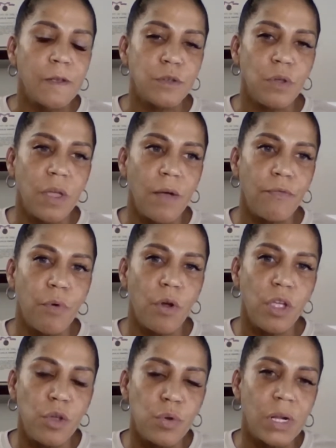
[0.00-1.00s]
So therefore,
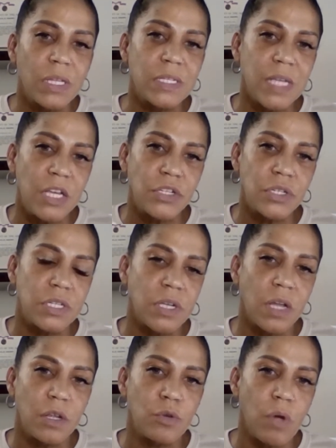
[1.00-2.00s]
your utilization is
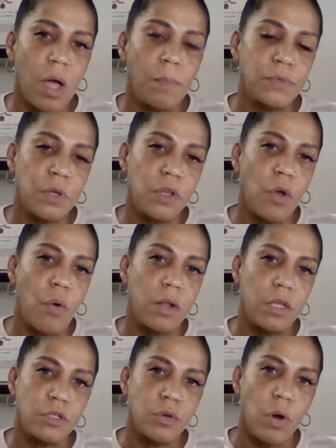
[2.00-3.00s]
going to drop. So your
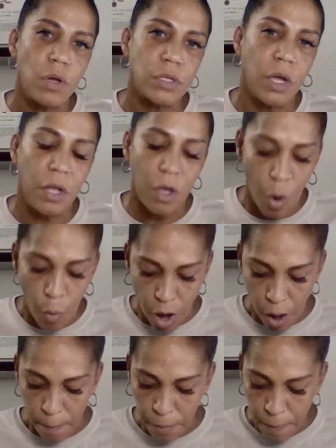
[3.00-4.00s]
credit score is going to go
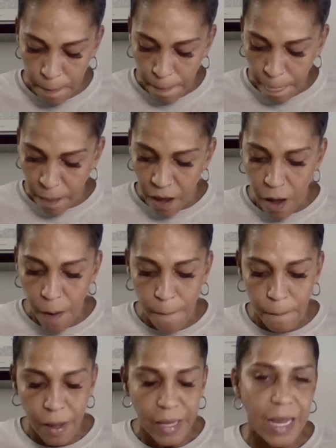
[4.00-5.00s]
up.
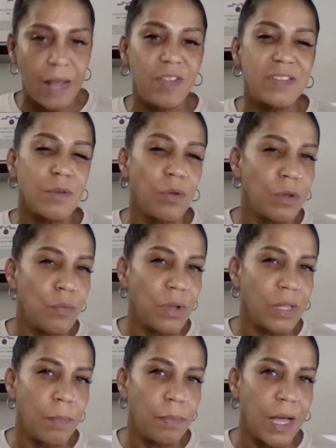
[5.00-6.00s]
Again, this only
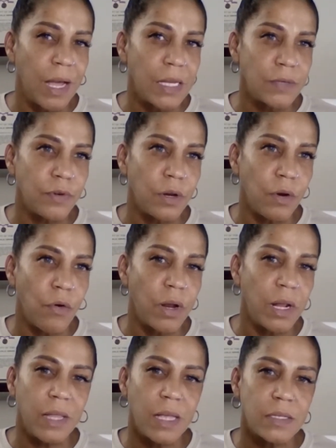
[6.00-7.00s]
really applies for a
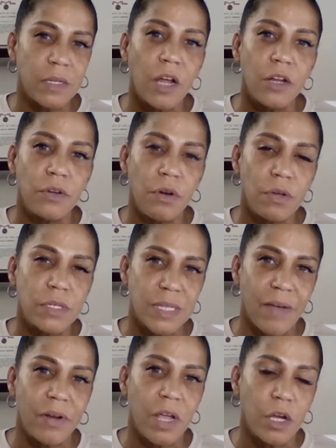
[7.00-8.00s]
credit that's under
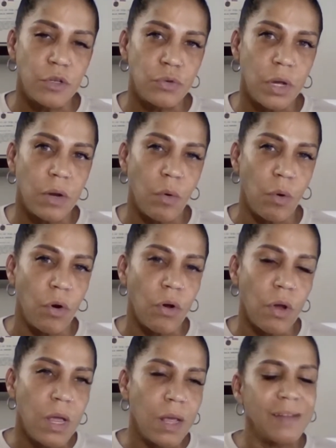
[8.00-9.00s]
700
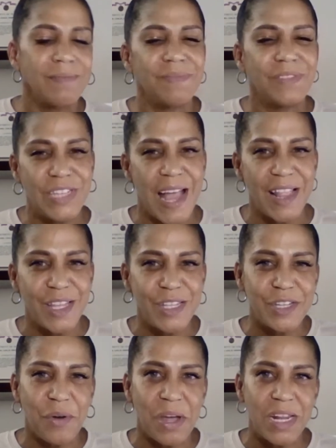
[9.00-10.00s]
or
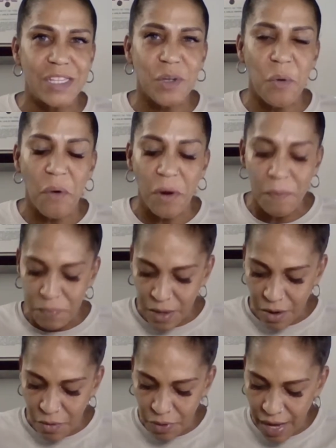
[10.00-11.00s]
challenge credit score.
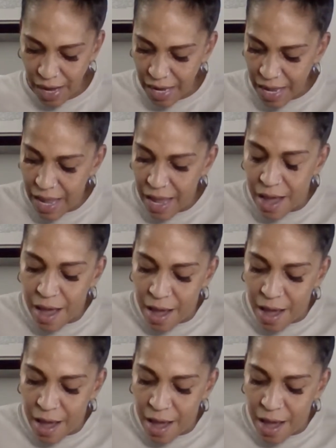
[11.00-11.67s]
Okay.